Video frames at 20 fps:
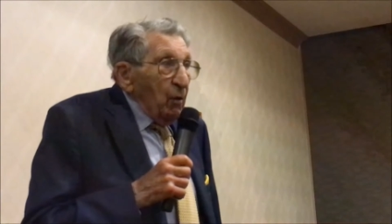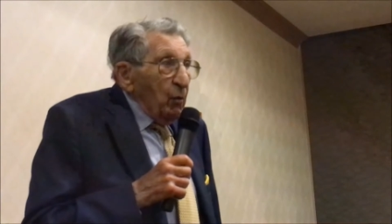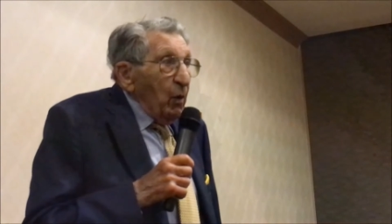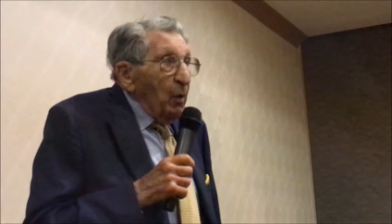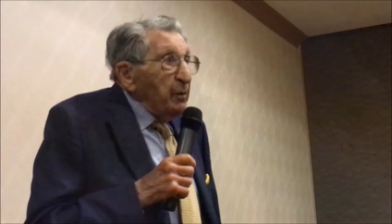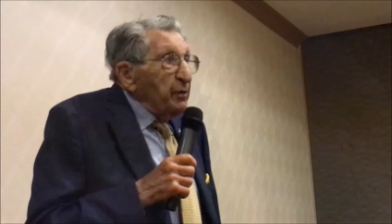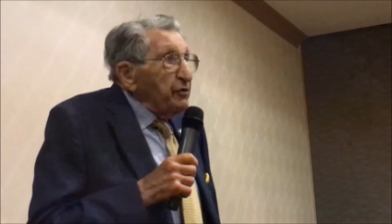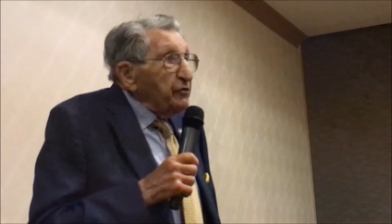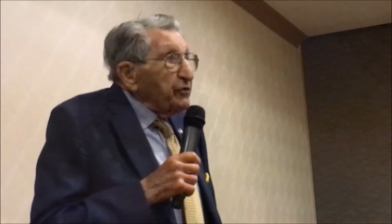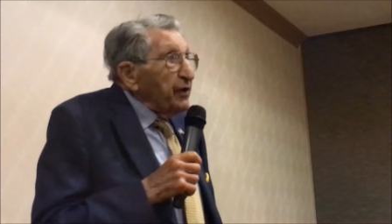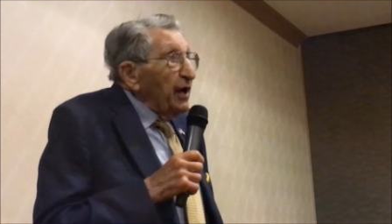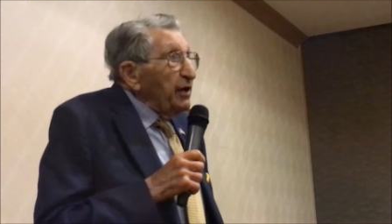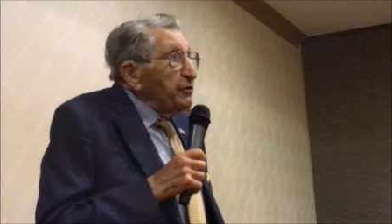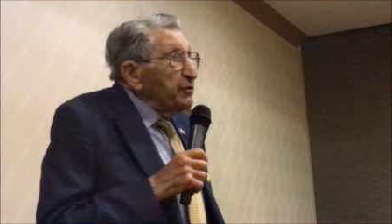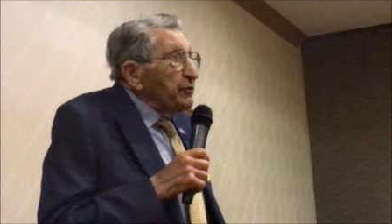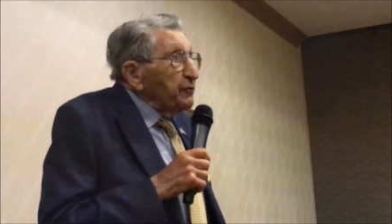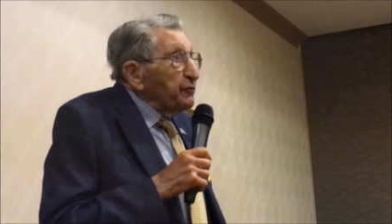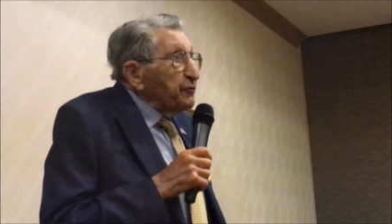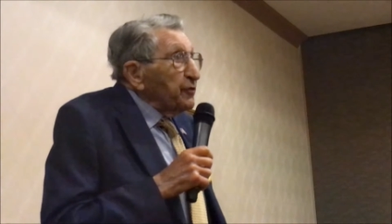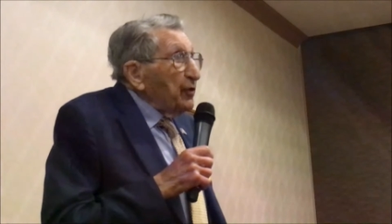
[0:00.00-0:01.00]
Well, we stayed
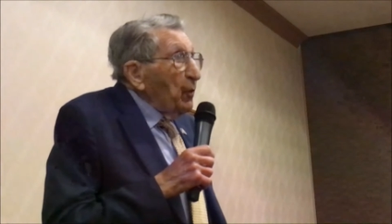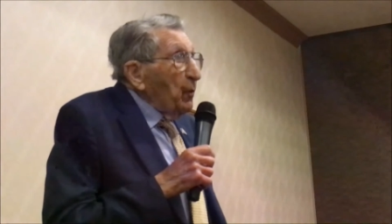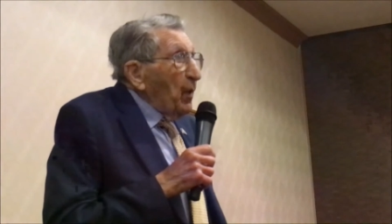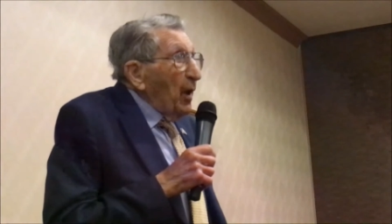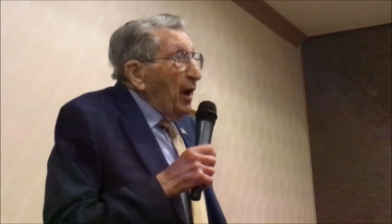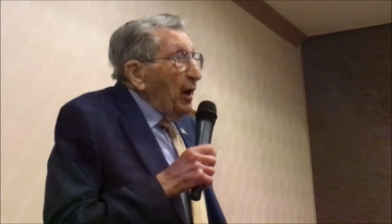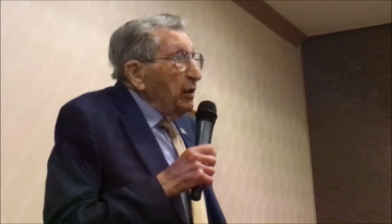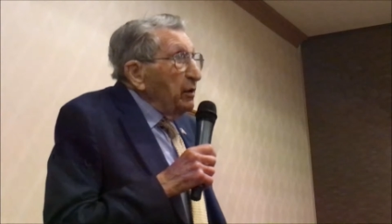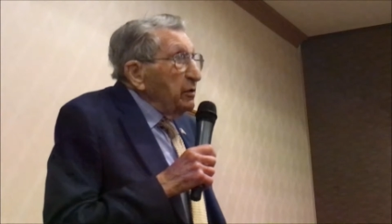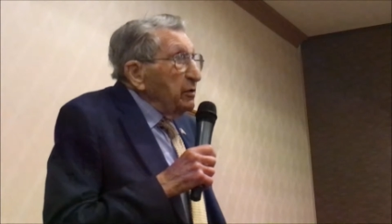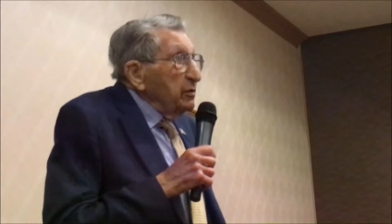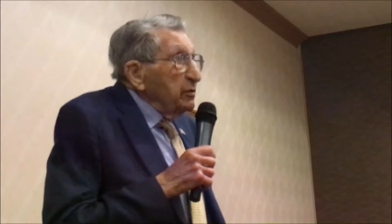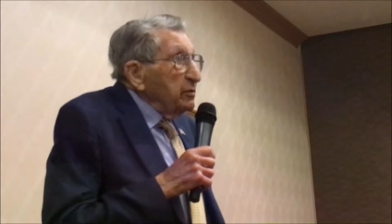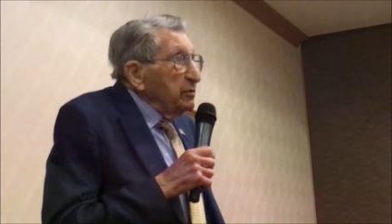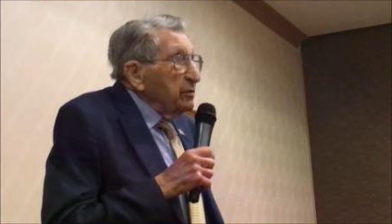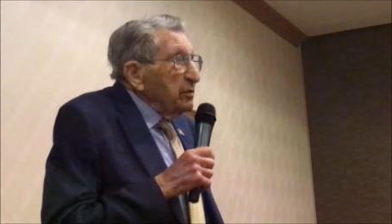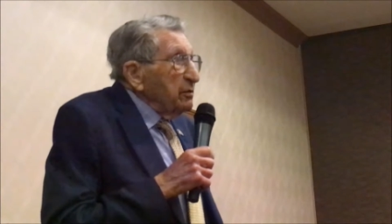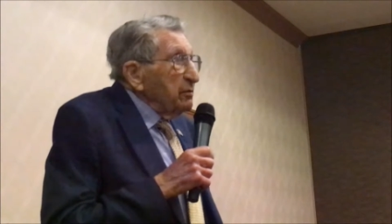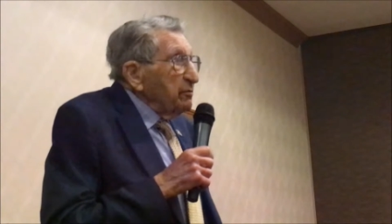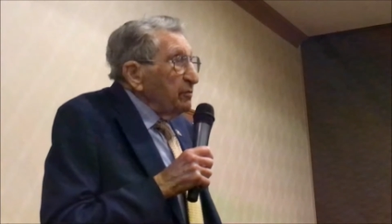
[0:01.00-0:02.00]
there for a while.
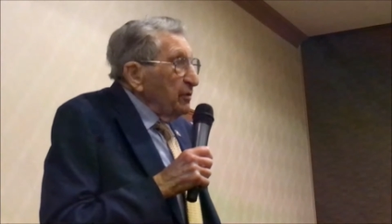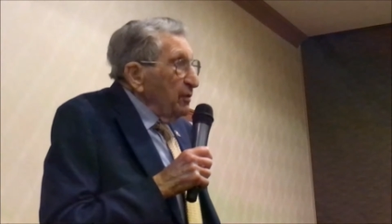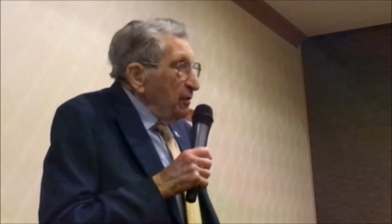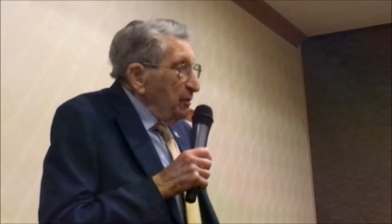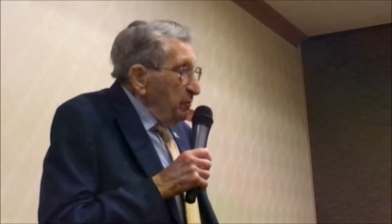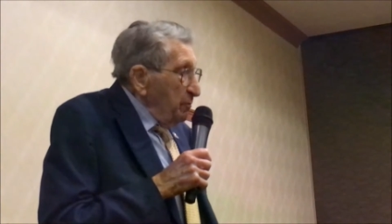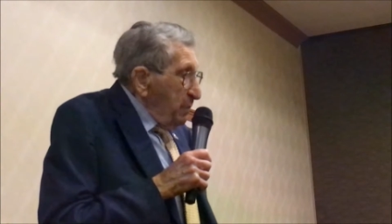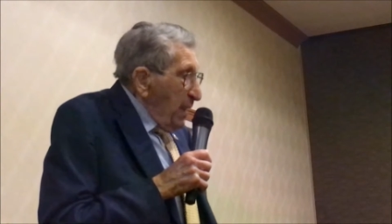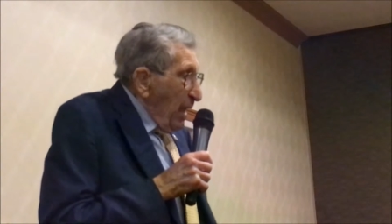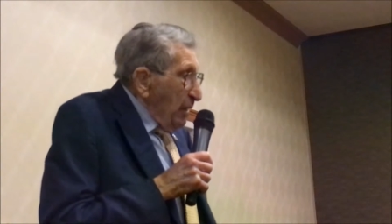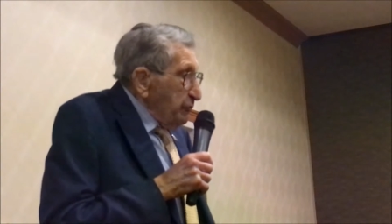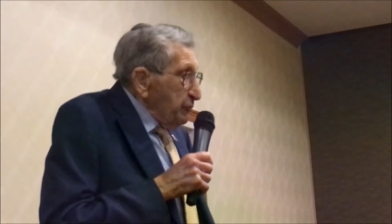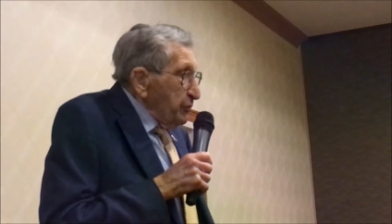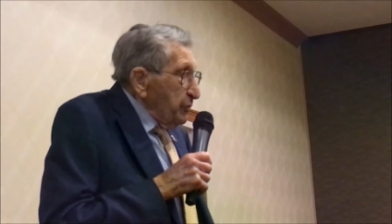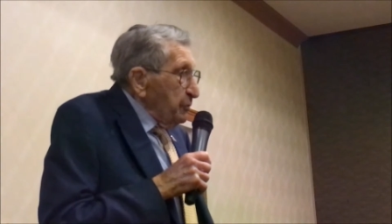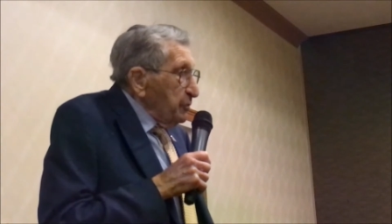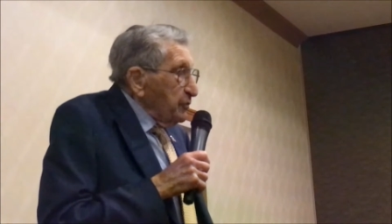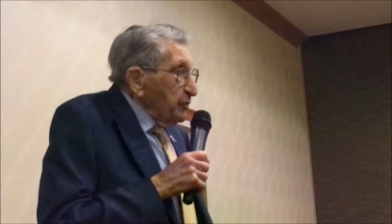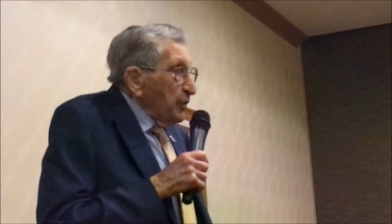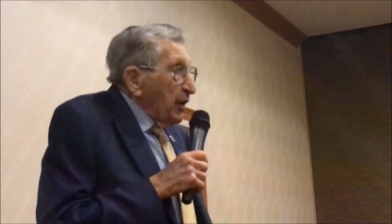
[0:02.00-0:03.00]
The
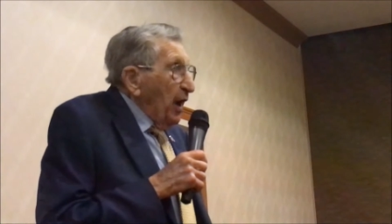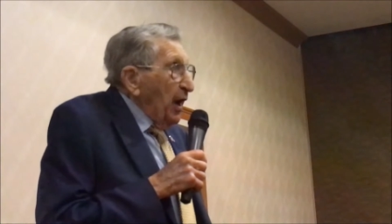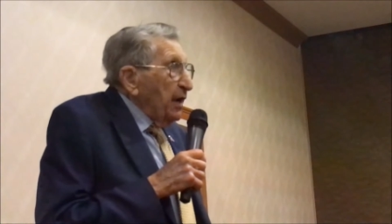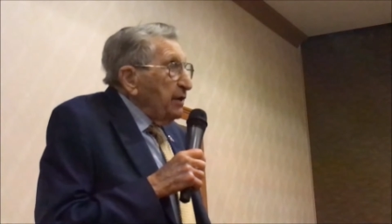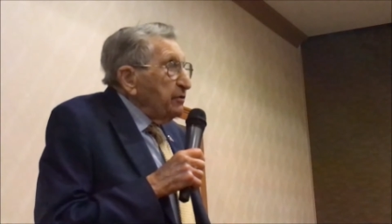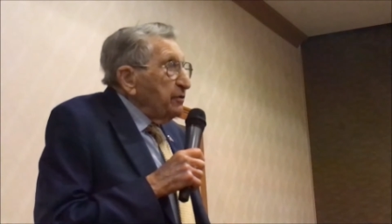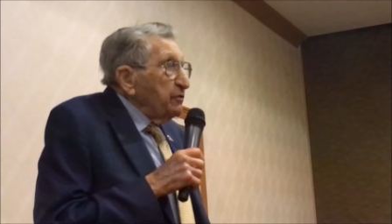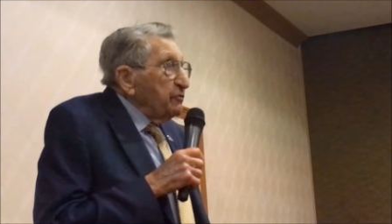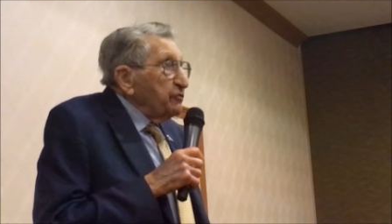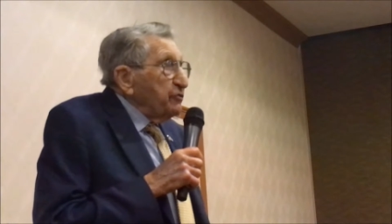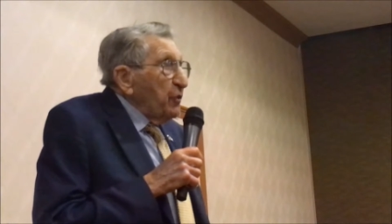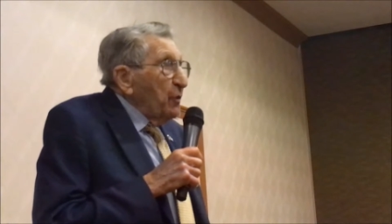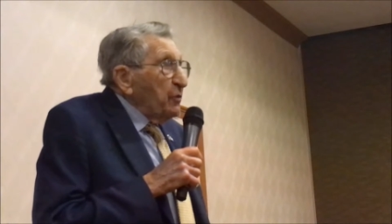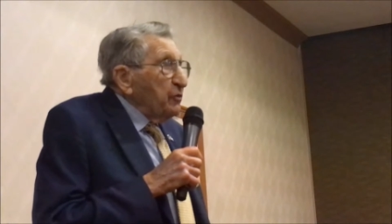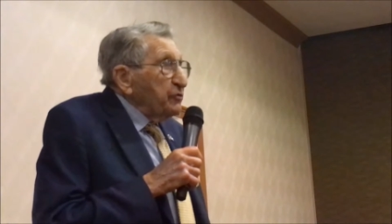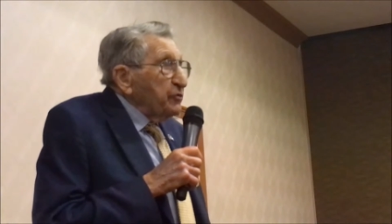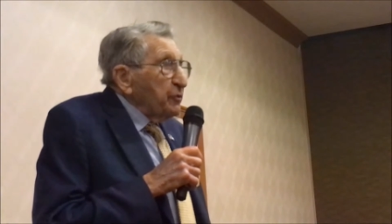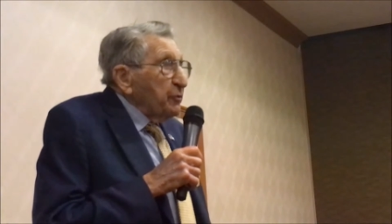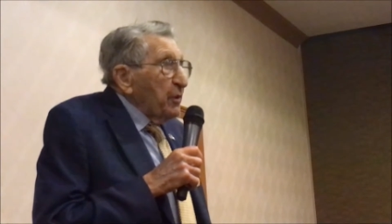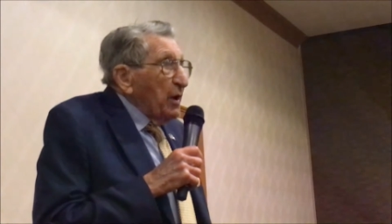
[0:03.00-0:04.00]
ambassador was kind to show
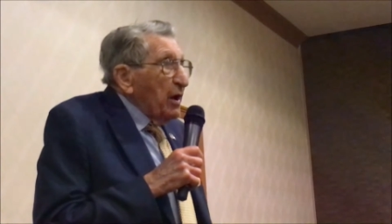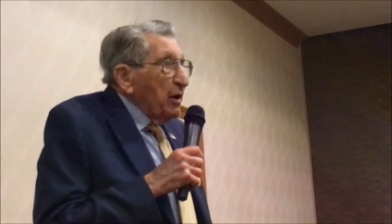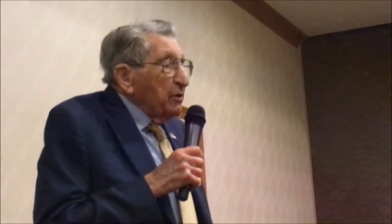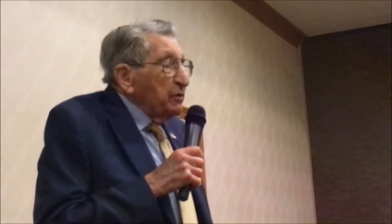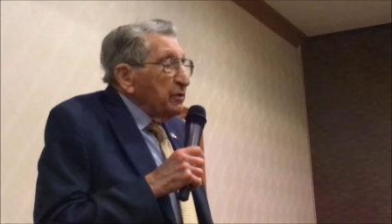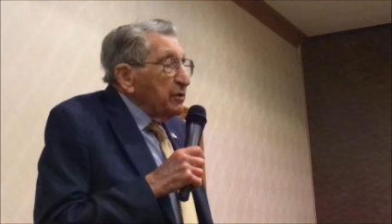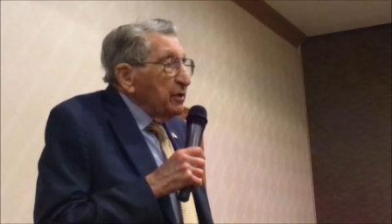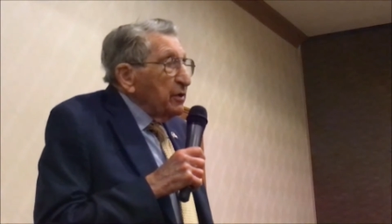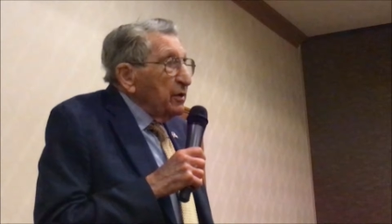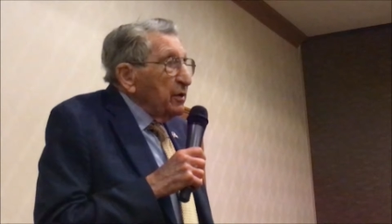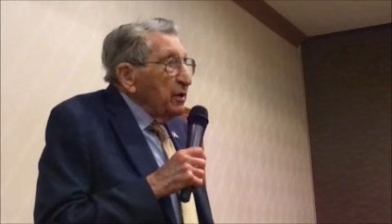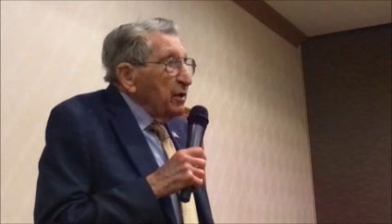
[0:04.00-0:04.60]
us around.